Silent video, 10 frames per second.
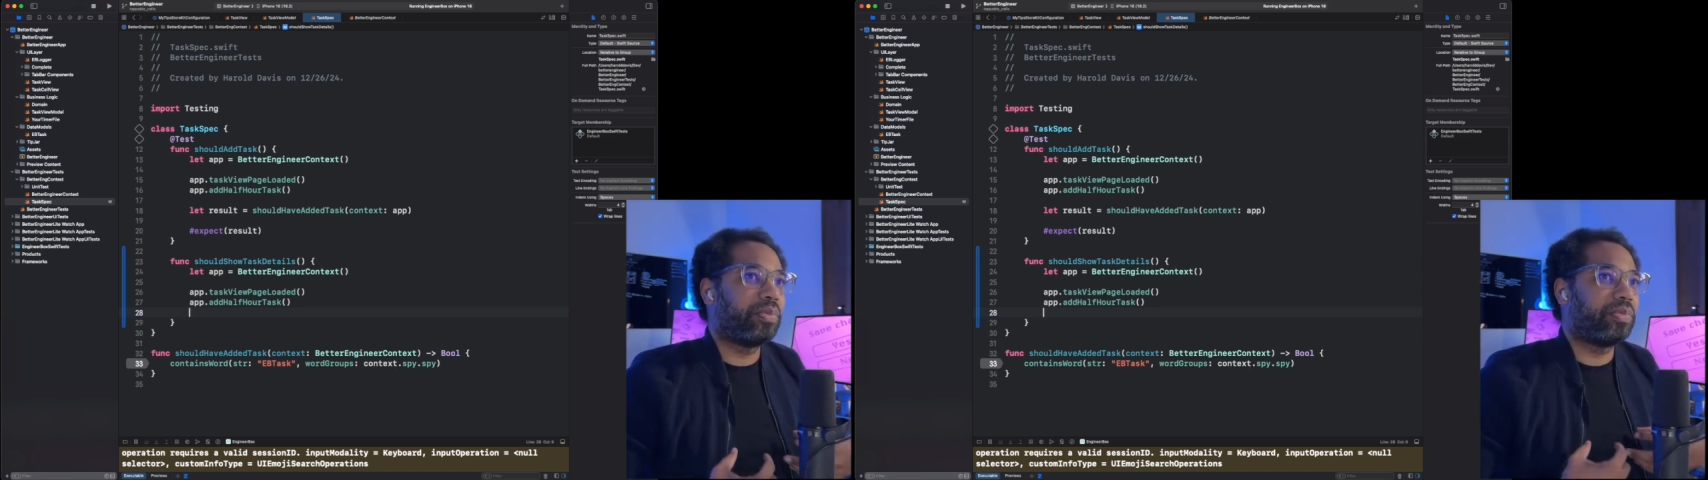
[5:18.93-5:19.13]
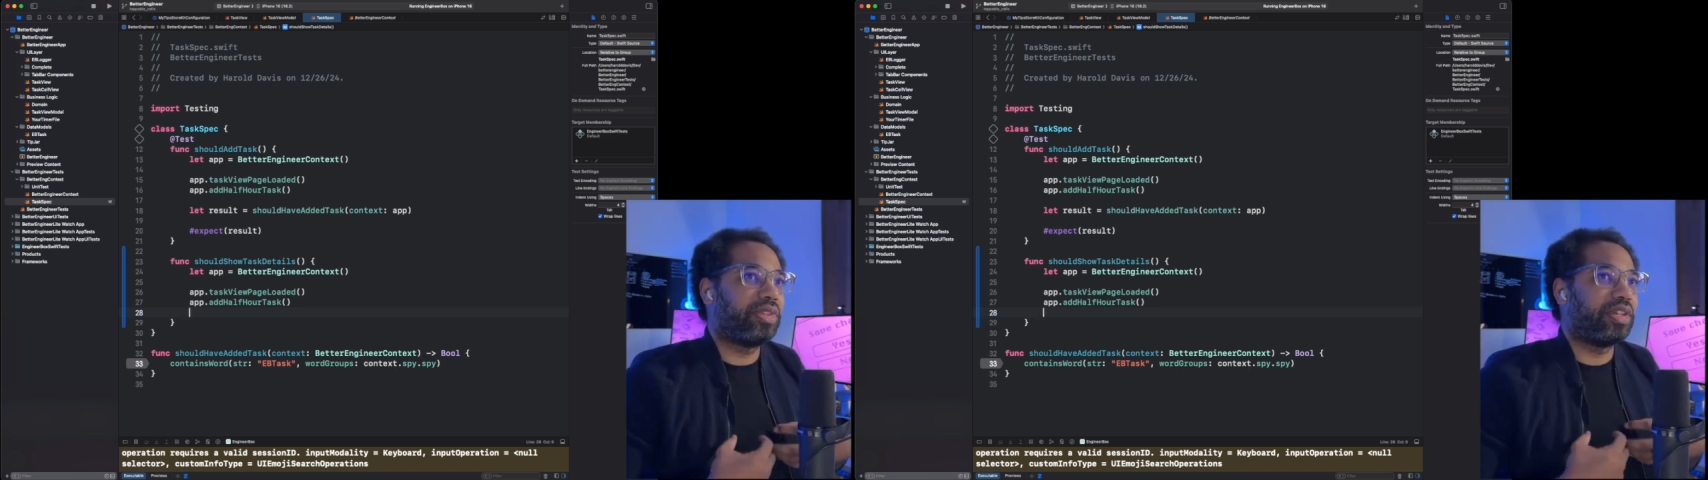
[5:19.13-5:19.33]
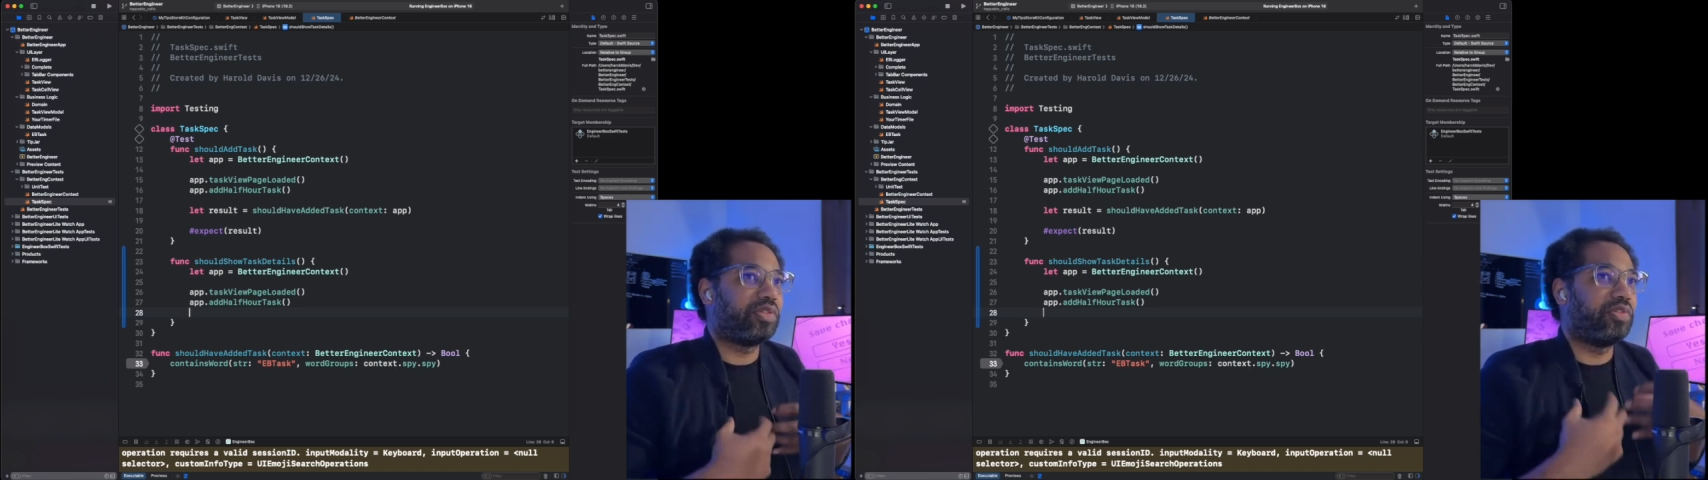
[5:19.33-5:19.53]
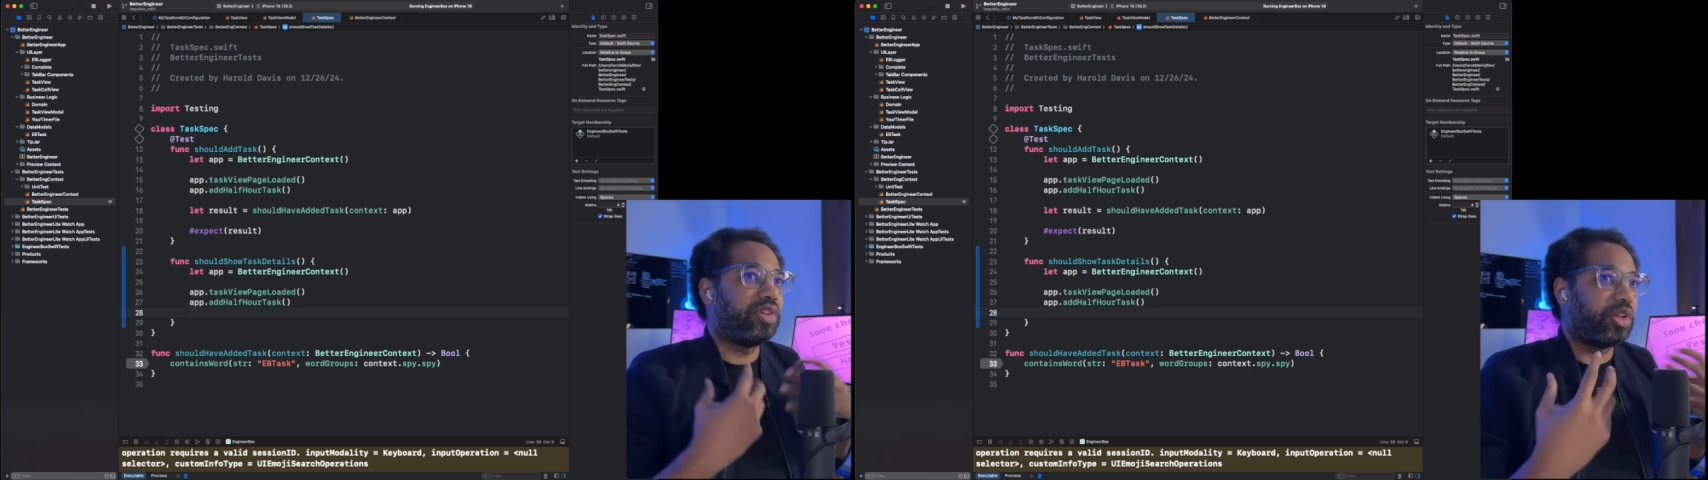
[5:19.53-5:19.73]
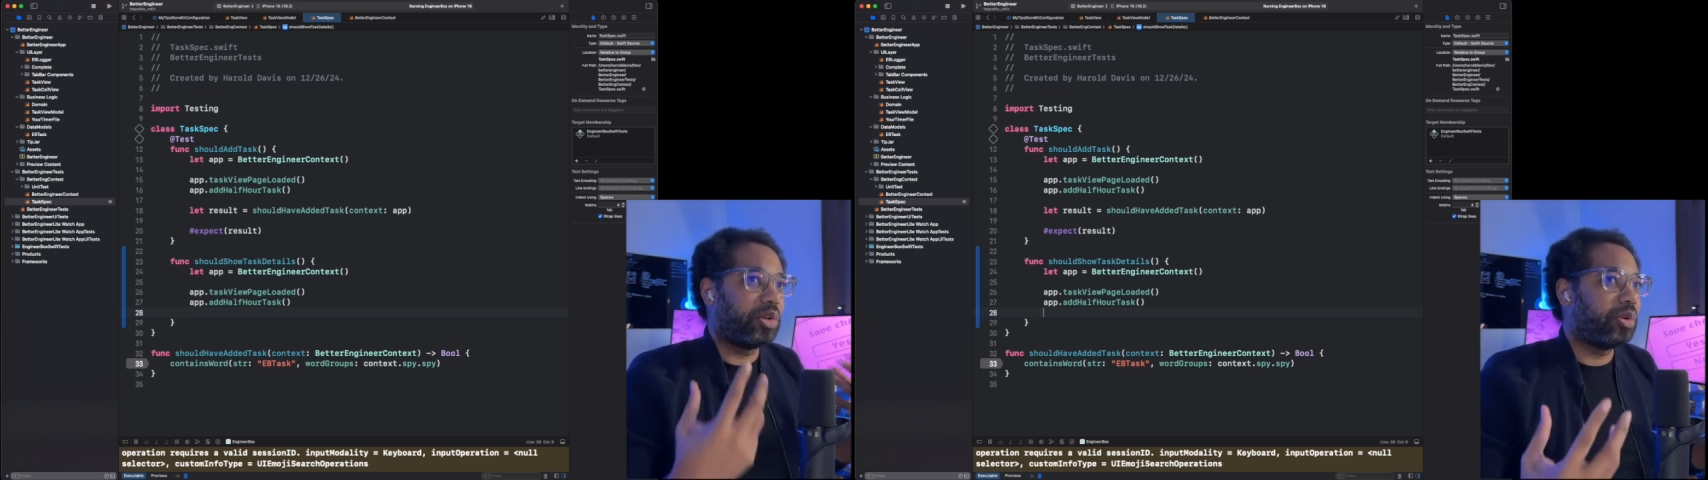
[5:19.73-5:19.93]
this
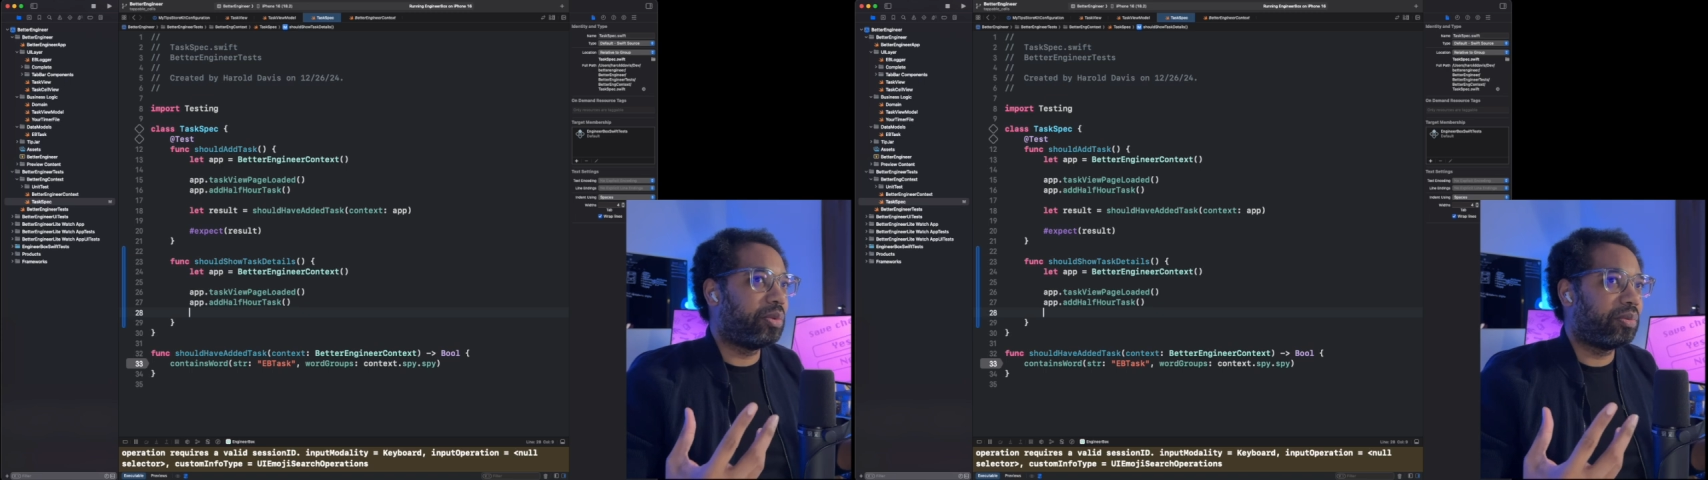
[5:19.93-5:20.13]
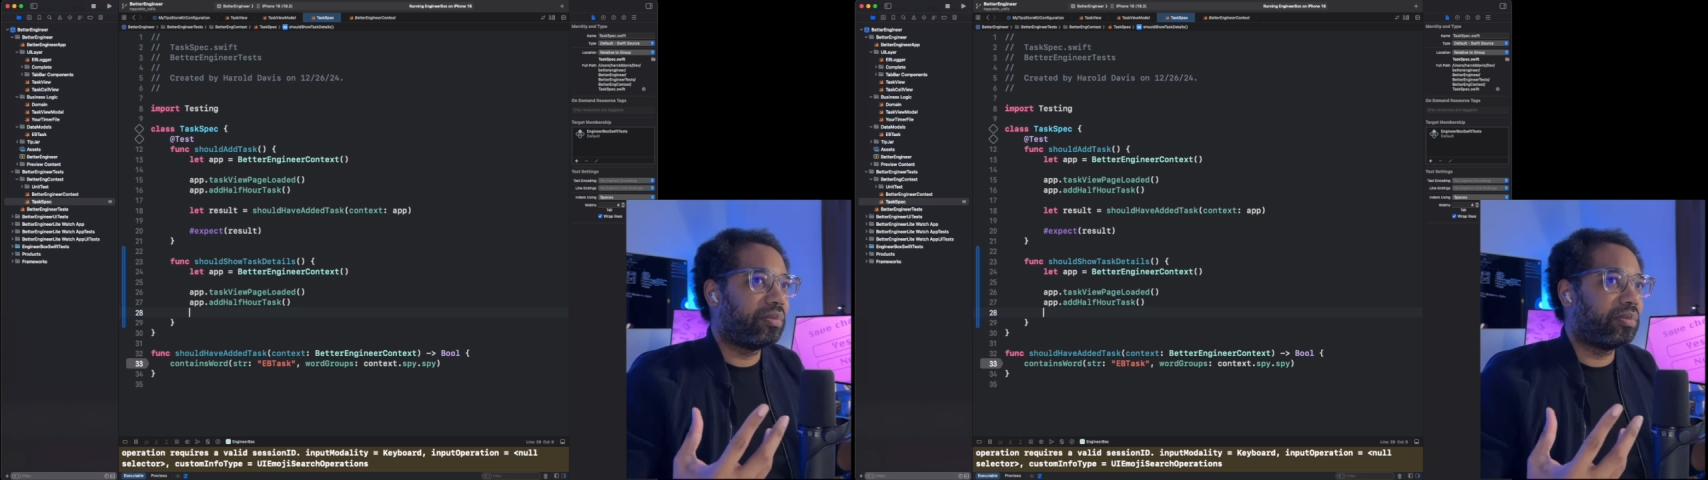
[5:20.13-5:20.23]
view